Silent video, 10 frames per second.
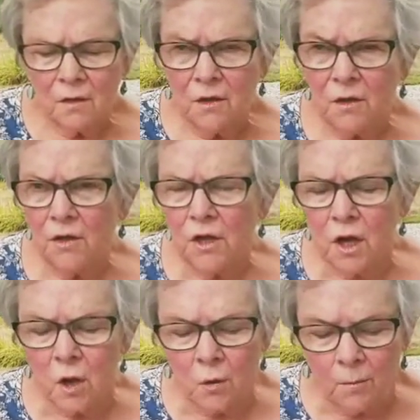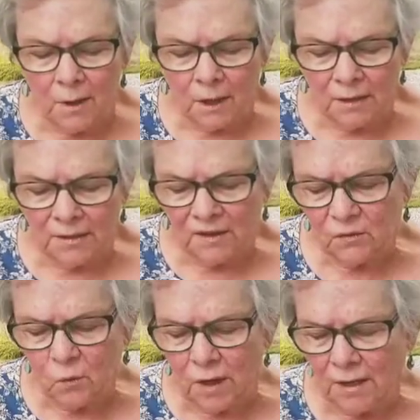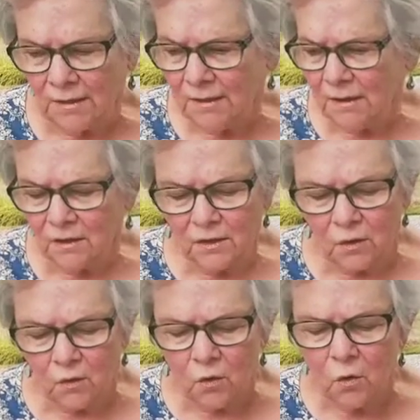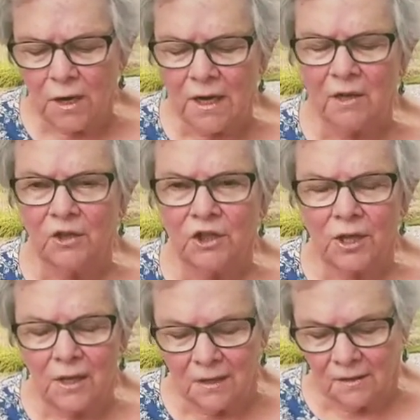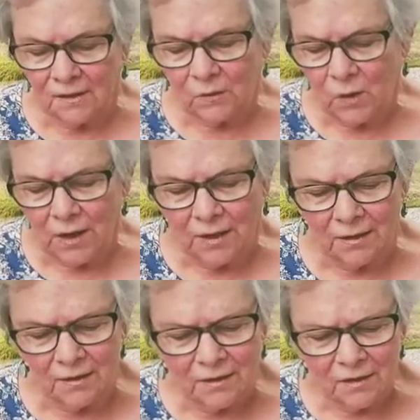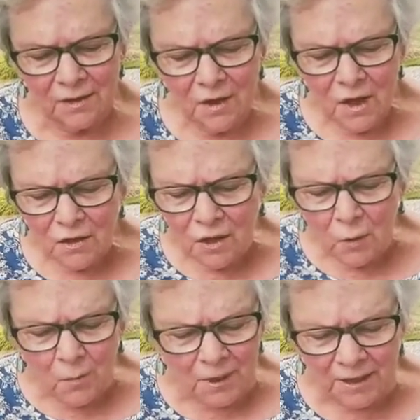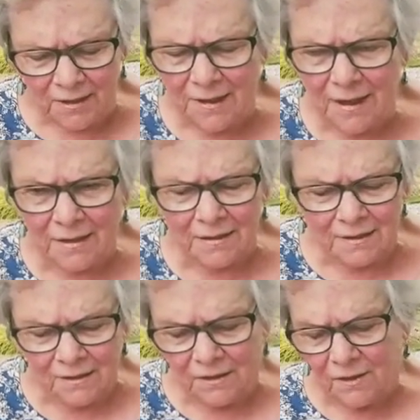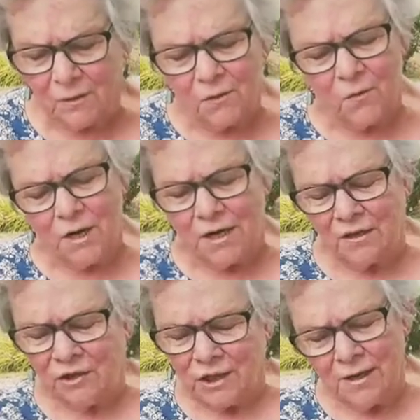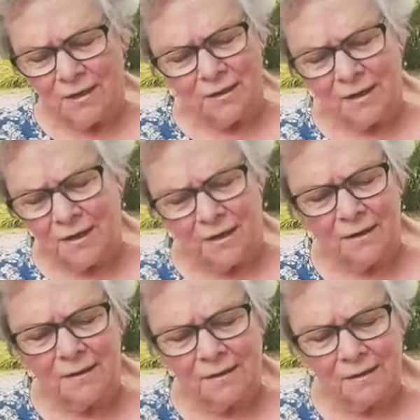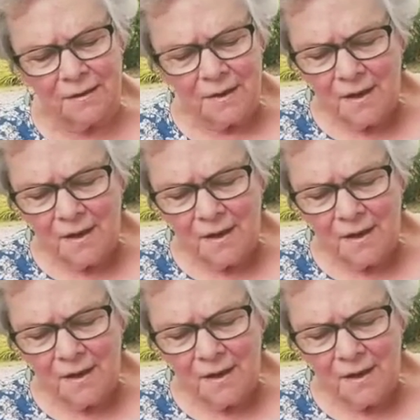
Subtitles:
Nobody swigs until Queen Jean swings. Nobody kicks until Queen Jean kicks.